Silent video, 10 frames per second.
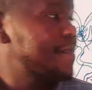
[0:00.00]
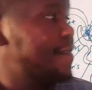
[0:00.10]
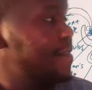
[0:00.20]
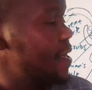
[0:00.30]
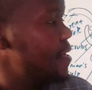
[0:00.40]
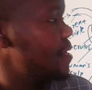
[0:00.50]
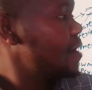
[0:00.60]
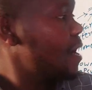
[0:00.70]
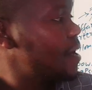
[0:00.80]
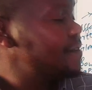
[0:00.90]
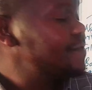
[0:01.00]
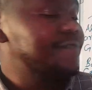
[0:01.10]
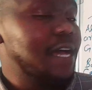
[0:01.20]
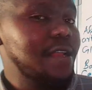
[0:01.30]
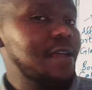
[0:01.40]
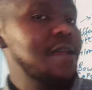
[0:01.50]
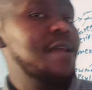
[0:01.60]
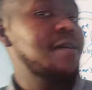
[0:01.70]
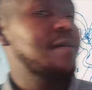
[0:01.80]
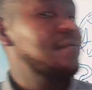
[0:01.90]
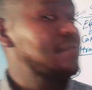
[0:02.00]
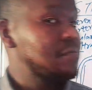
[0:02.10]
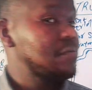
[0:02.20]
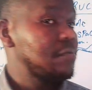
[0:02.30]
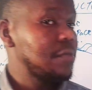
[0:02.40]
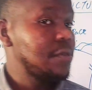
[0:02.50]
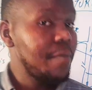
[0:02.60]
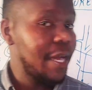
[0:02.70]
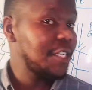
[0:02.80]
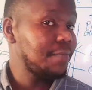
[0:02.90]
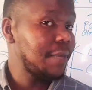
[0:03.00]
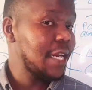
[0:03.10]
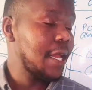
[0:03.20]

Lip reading: they have numerous blood